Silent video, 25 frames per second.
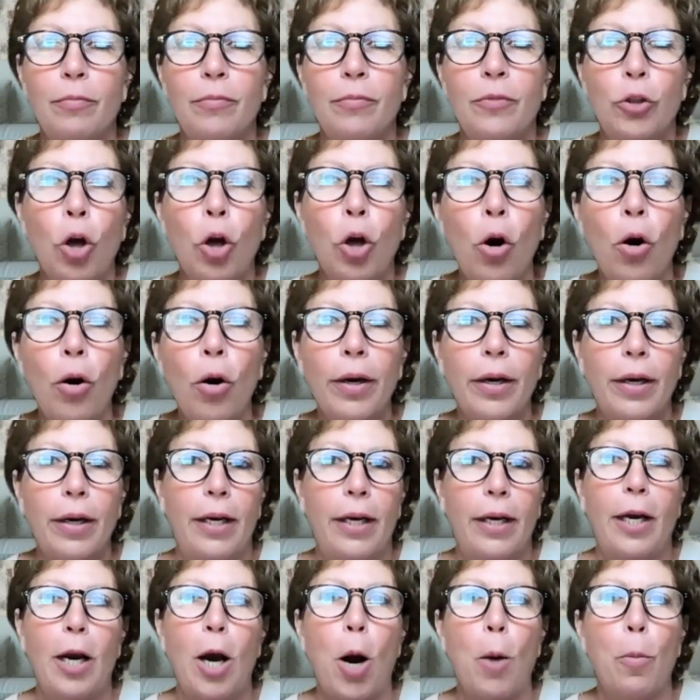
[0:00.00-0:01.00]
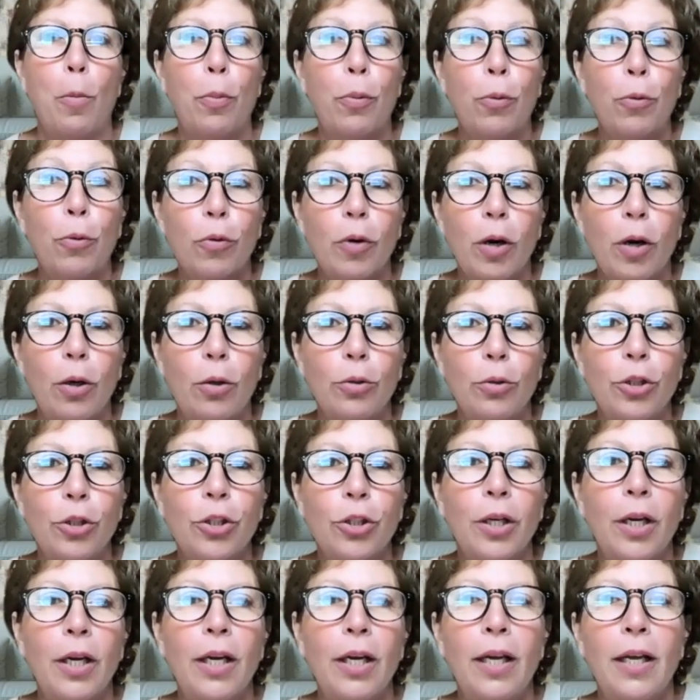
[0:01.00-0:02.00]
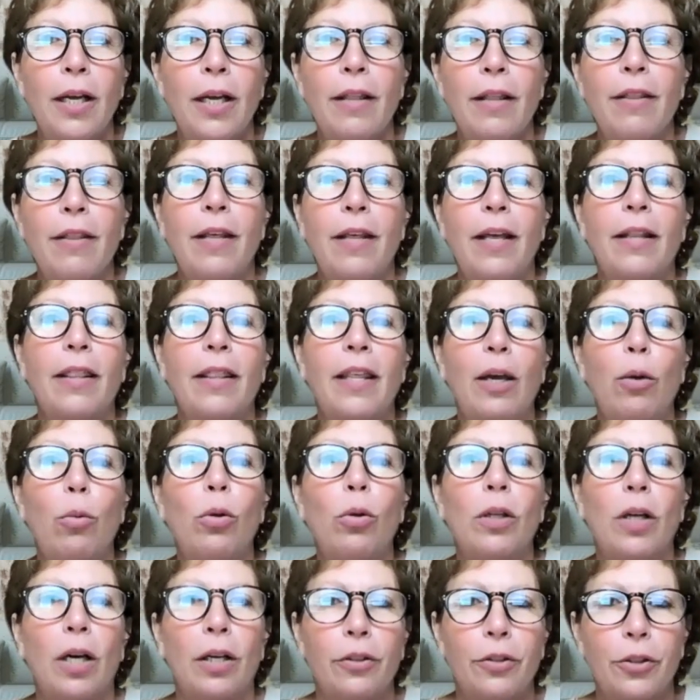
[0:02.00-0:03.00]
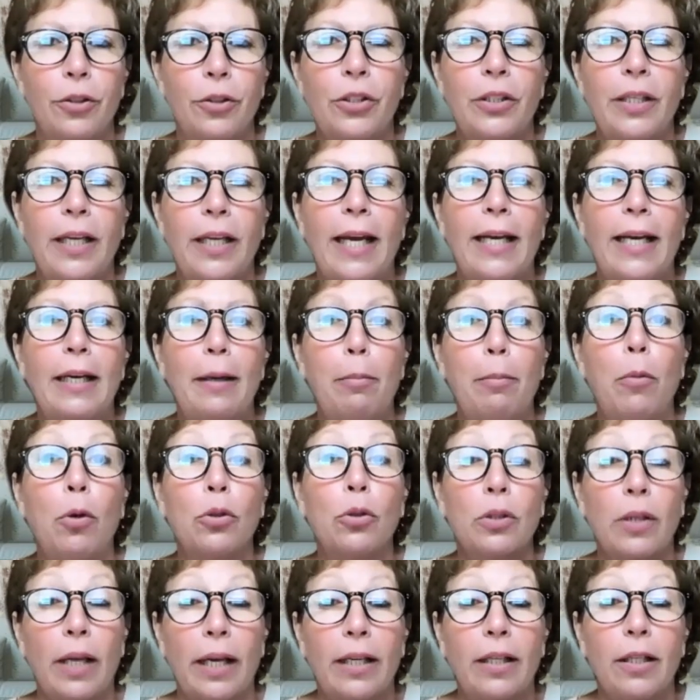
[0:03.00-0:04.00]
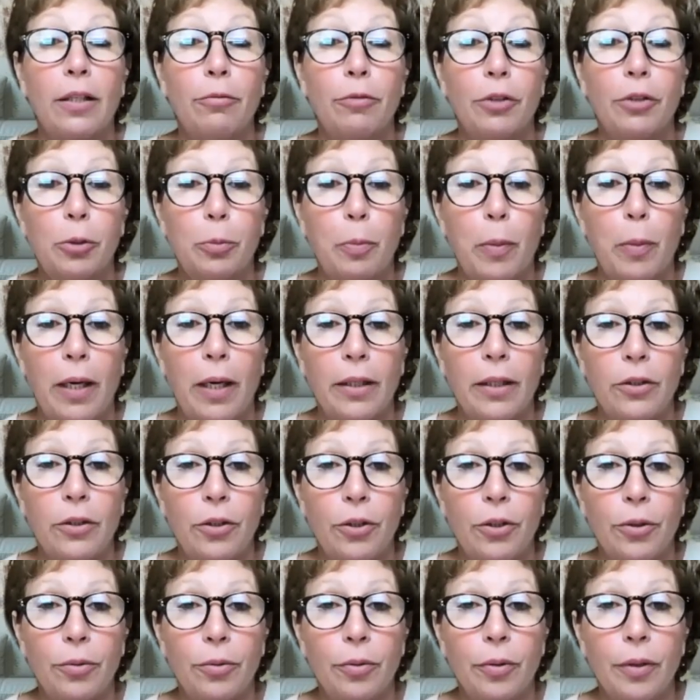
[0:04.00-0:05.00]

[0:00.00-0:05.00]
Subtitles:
targeted approach that they will understand and most likely respond to.